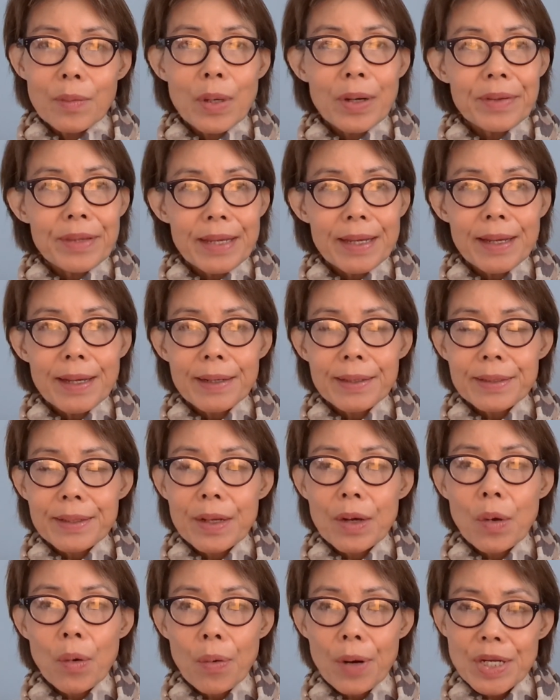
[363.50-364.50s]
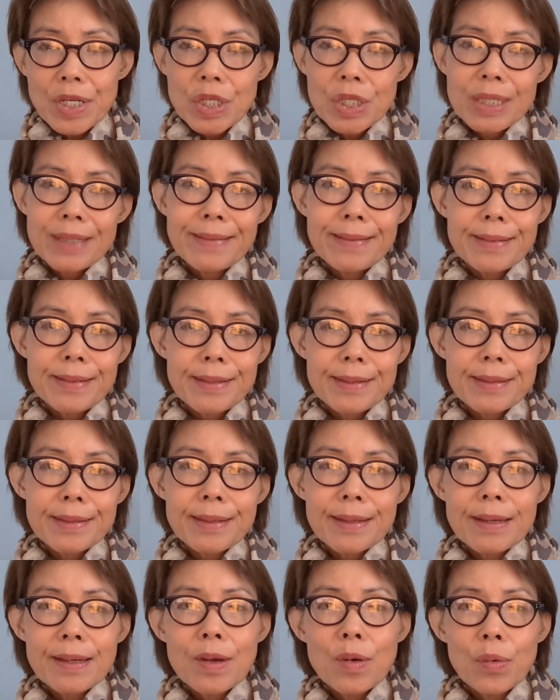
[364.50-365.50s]
Well, there are
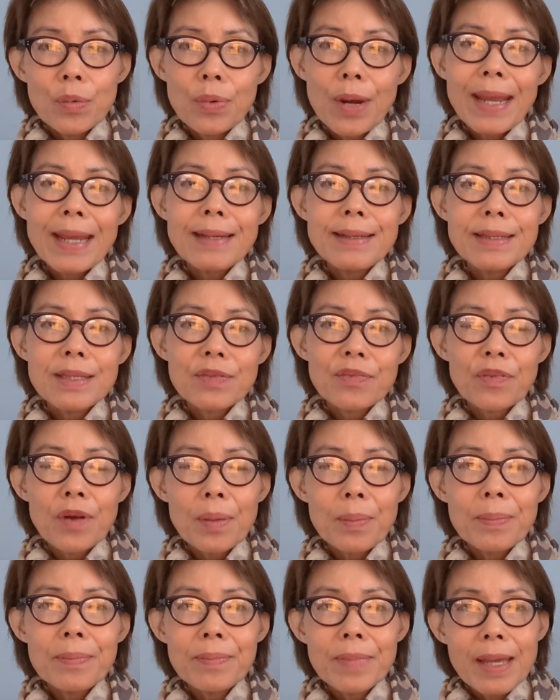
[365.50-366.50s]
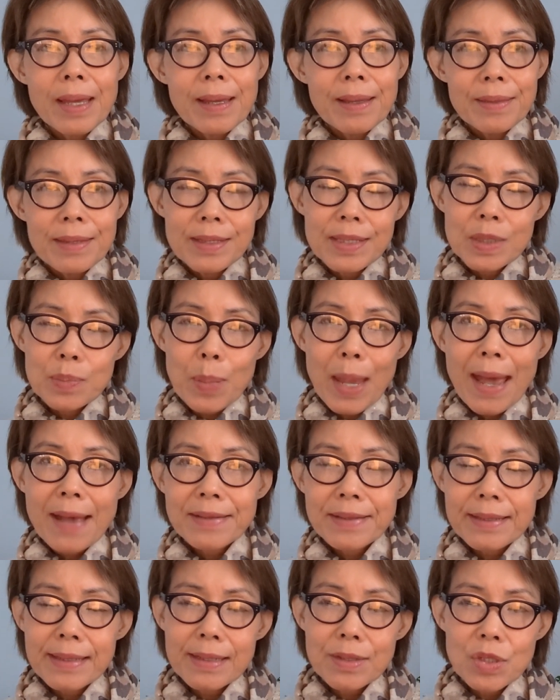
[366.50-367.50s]
questions raised from this
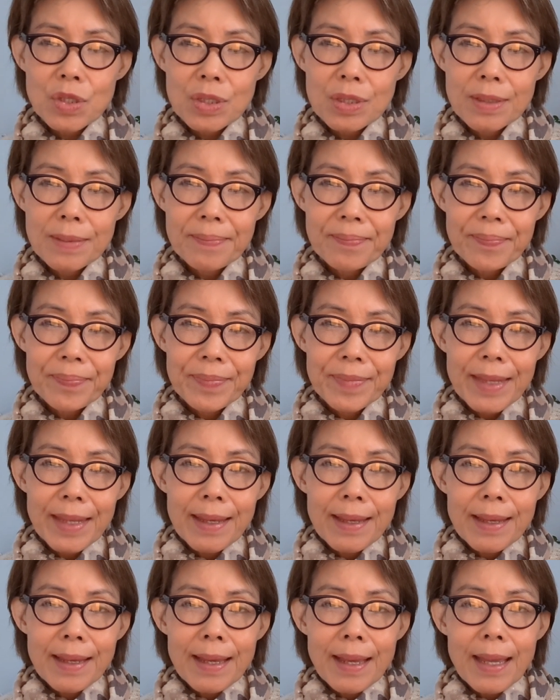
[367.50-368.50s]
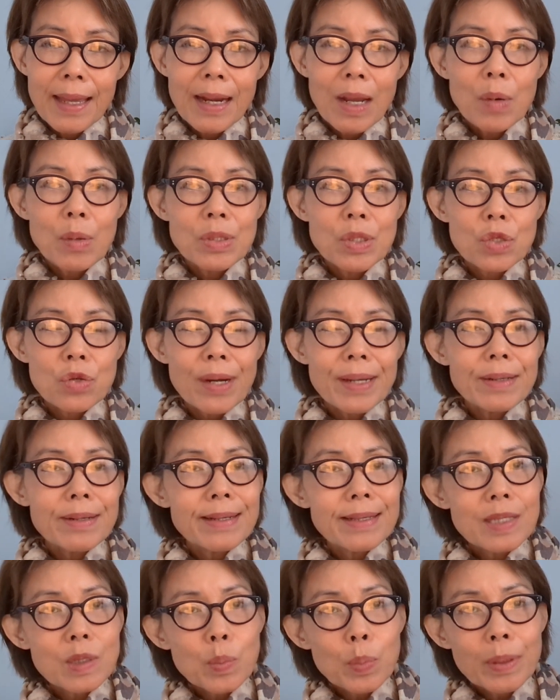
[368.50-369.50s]
passage, and I will try
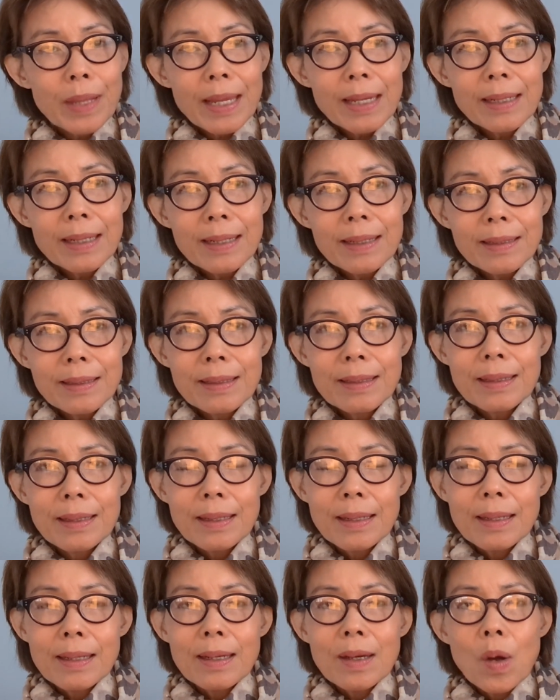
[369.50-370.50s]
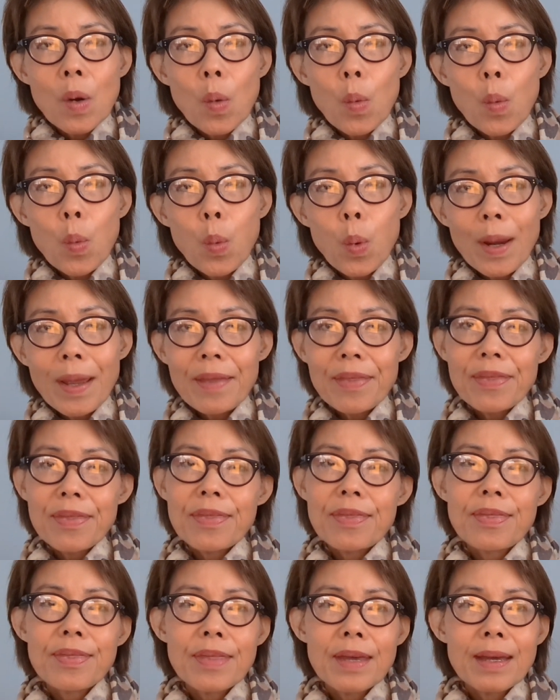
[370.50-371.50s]
to explain it
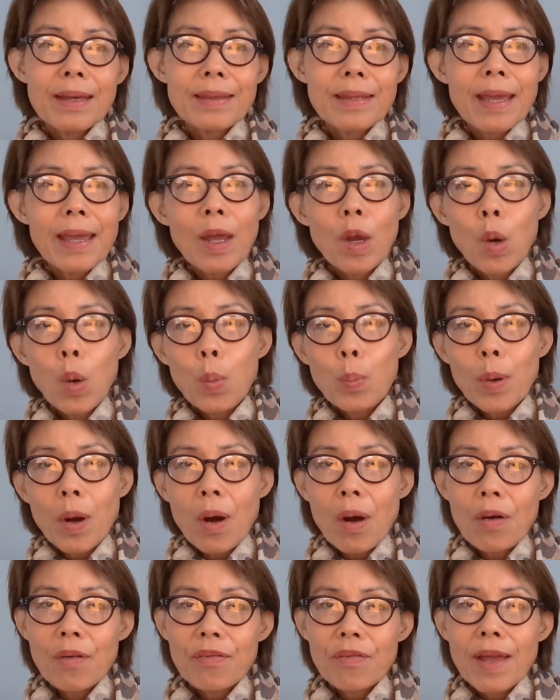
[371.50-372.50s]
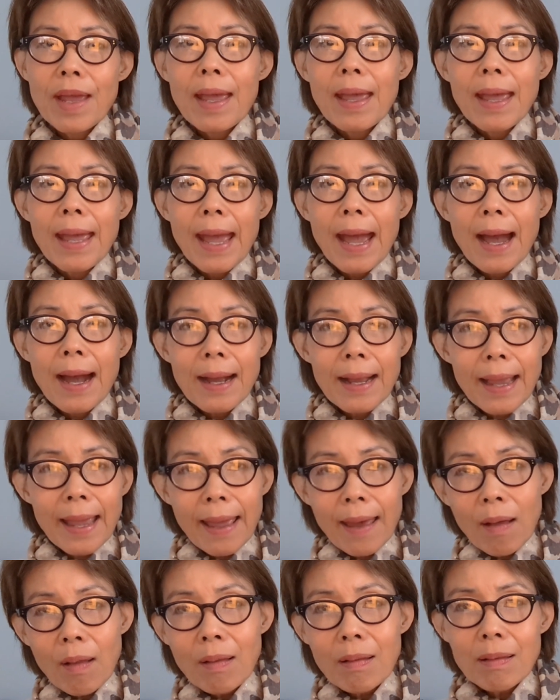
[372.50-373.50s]
with the help of
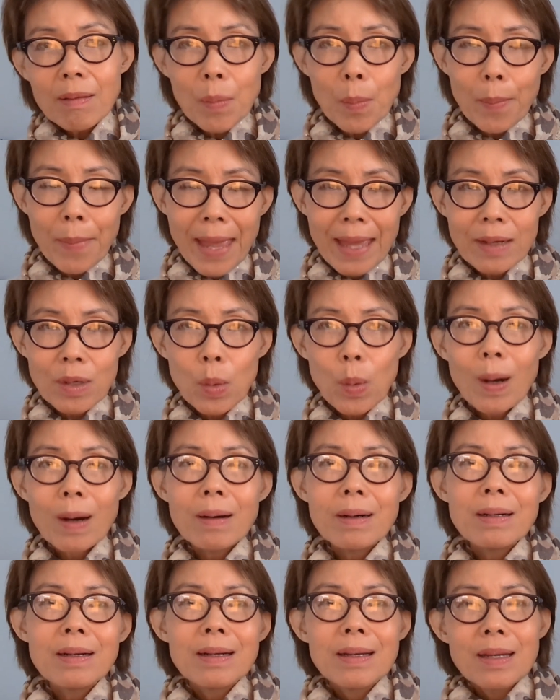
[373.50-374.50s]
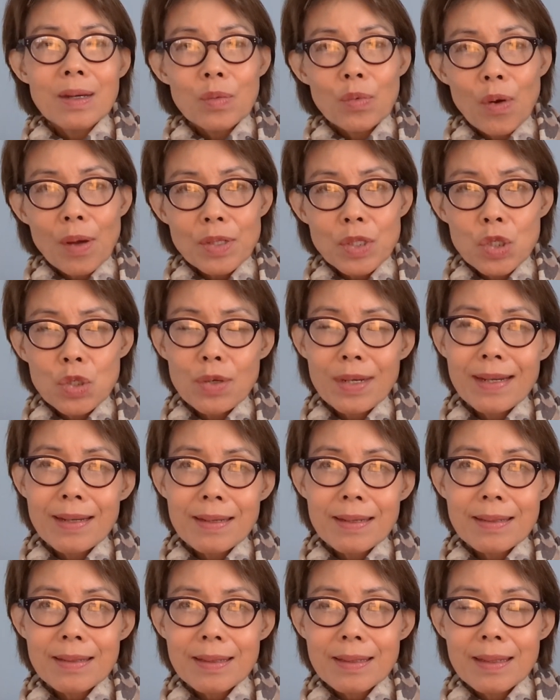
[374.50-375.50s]
Angel Manuel
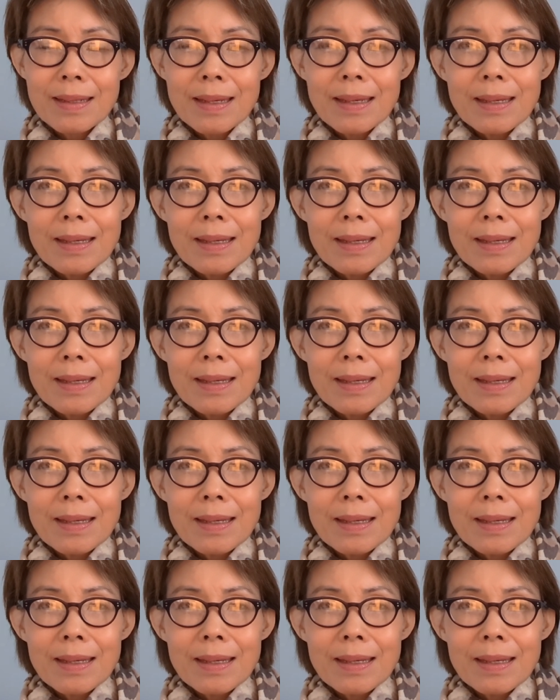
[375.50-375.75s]
Rodriguez.